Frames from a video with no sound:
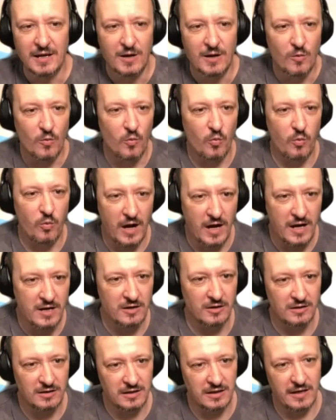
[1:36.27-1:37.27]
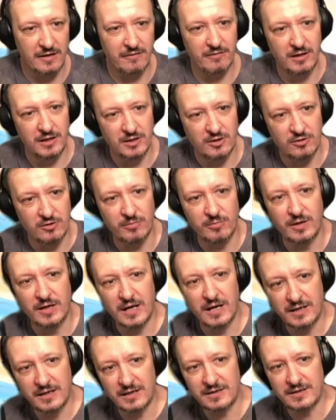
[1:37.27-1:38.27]
Why not leverage
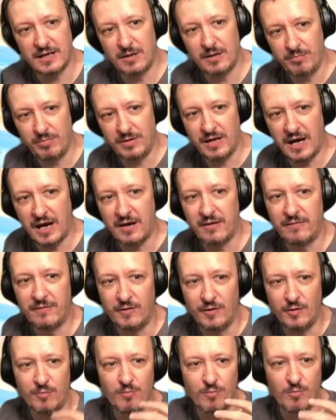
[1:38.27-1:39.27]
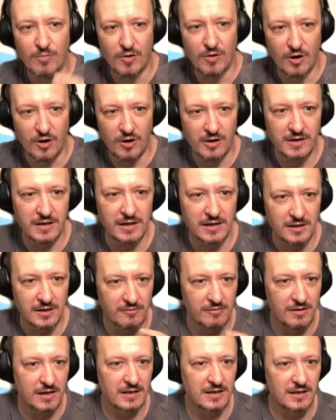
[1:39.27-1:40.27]
Kubernetes API for more than
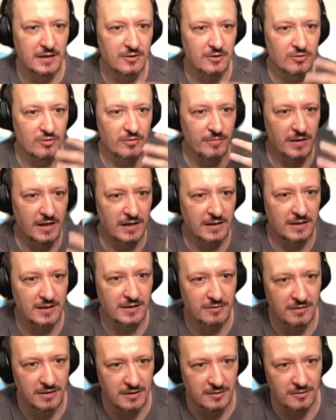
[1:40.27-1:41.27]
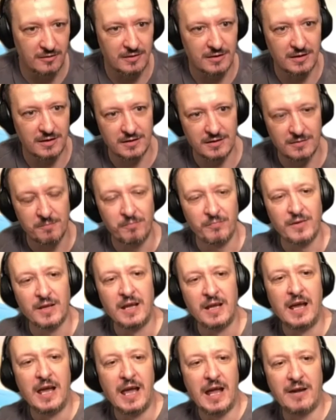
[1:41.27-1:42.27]
creating Kubernetes resources?
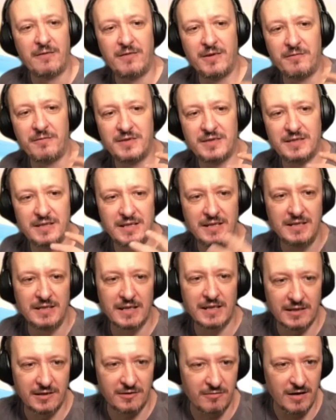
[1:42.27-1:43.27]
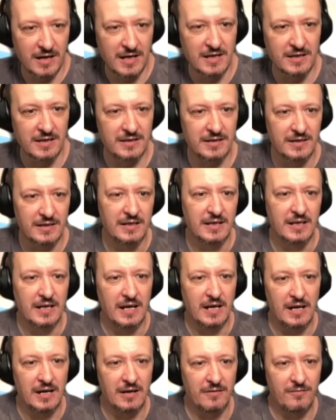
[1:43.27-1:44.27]
And we've seen that trend
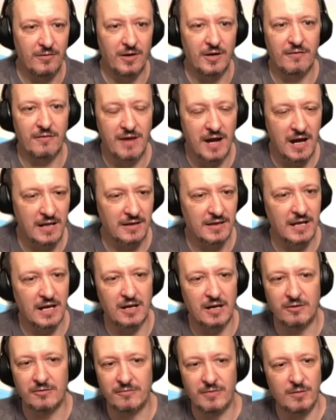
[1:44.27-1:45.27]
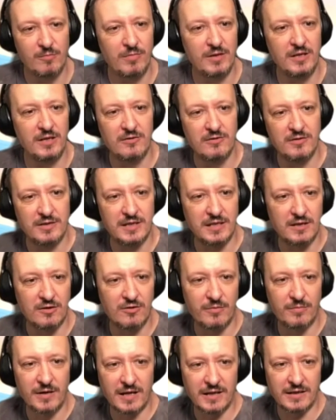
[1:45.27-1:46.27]
uh, for a while now. We've been using
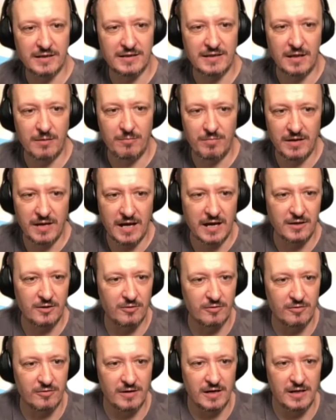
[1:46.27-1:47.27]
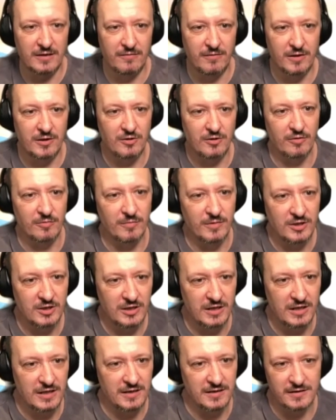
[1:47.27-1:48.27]
Kubernetes API to create virtual
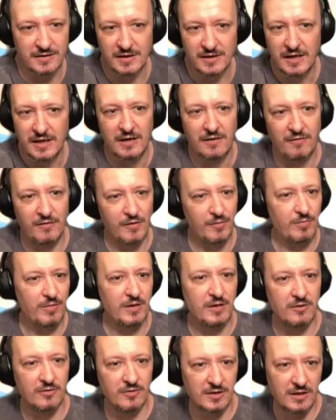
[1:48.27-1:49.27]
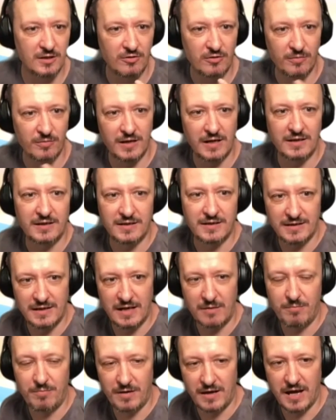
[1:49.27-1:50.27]
machines. We've been using Kubernetes
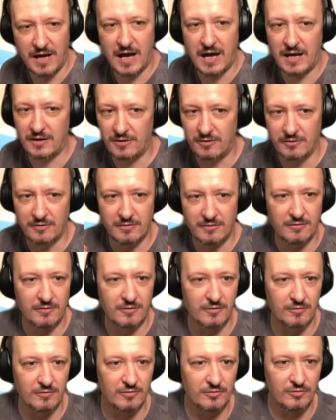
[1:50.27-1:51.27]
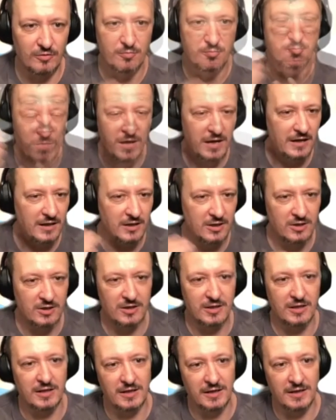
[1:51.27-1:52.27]
API to, to, to manage
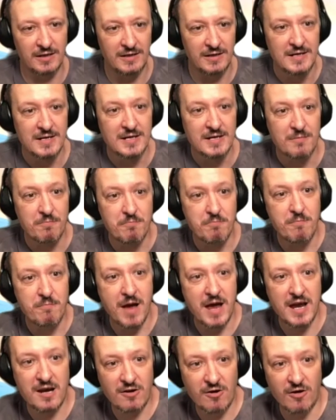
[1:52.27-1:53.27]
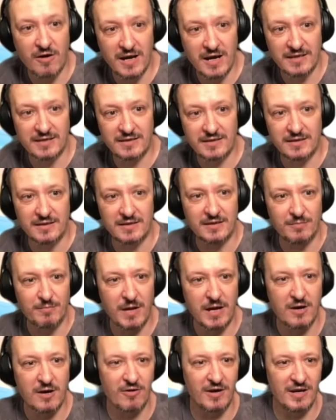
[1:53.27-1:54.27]
uh, Mac OSs,
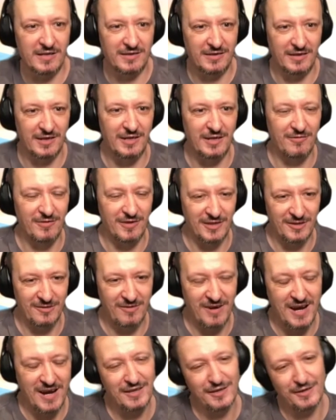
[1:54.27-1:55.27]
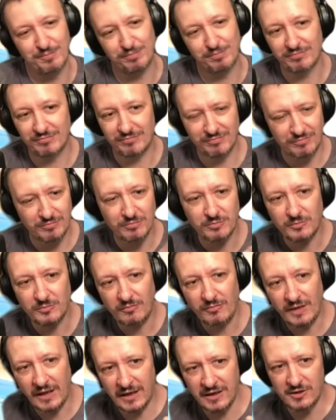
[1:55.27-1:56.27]
Mac OS servers, right?
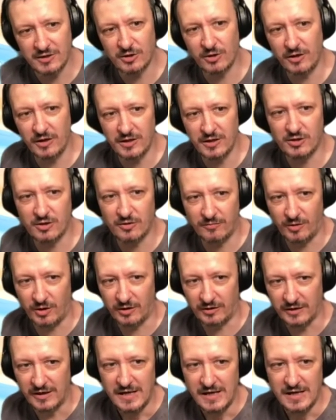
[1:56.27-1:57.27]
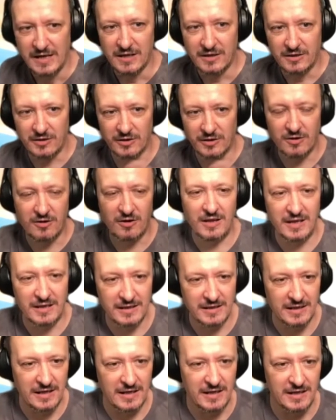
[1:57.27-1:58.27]
And so on and so forth. So the whole
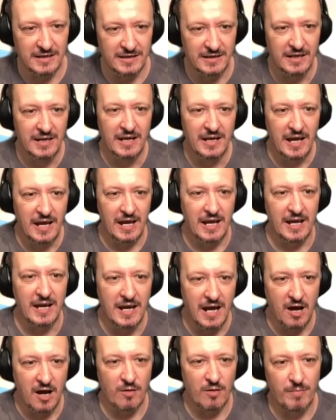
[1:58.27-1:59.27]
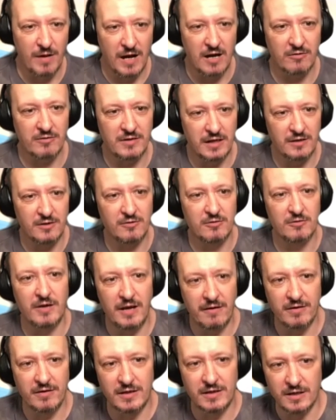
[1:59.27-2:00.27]
idea is, hey, how about I do
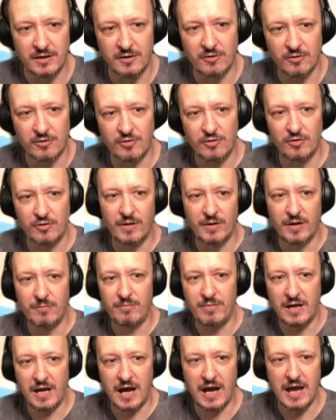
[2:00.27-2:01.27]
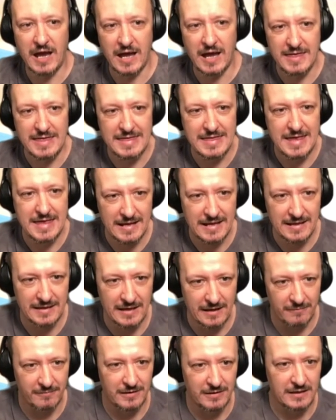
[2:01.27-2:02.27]
everything through Kube API and that
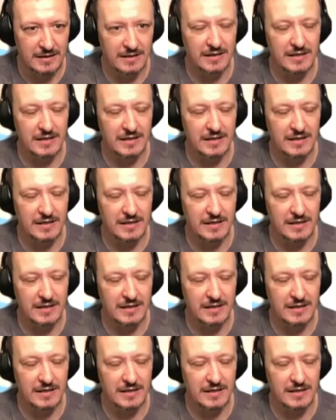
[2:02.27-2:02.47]
everything